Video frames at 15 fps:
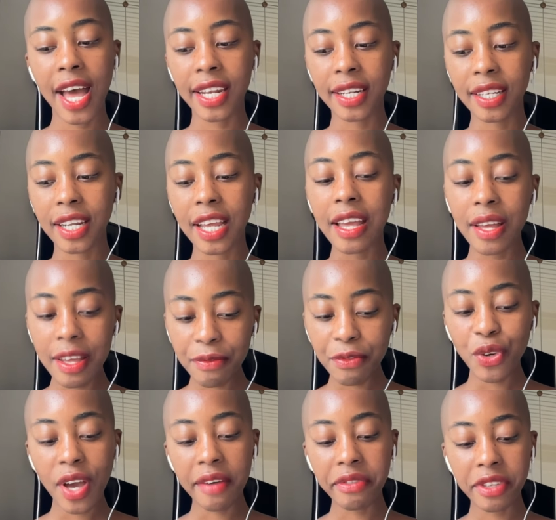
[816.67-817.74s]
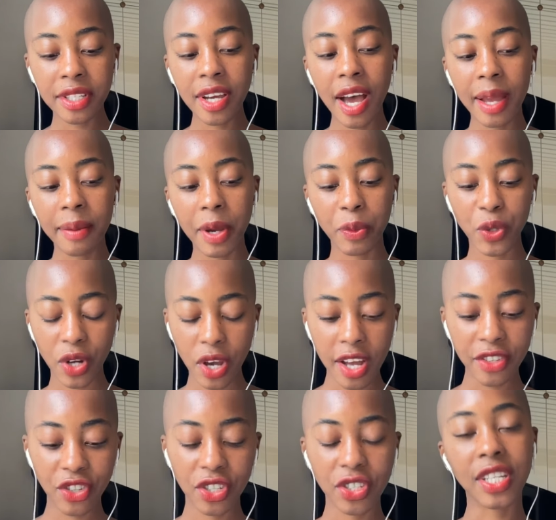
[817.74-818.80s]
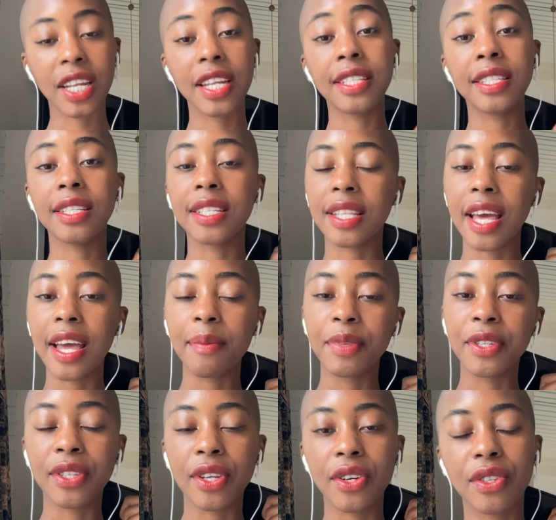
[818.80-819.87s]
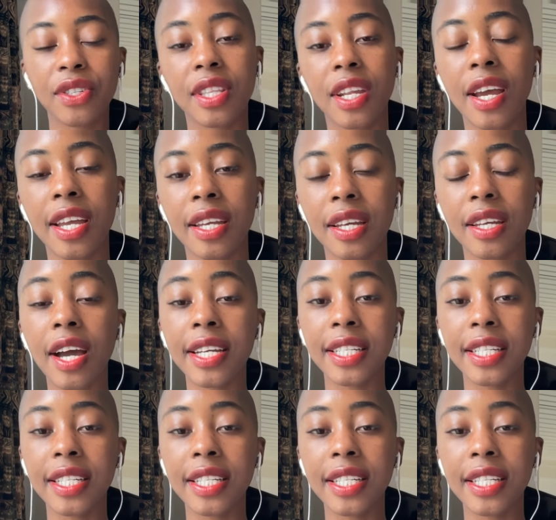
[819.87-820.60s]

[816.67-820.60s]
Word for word: And if you have the time, I would urge you to listen to the episode that I,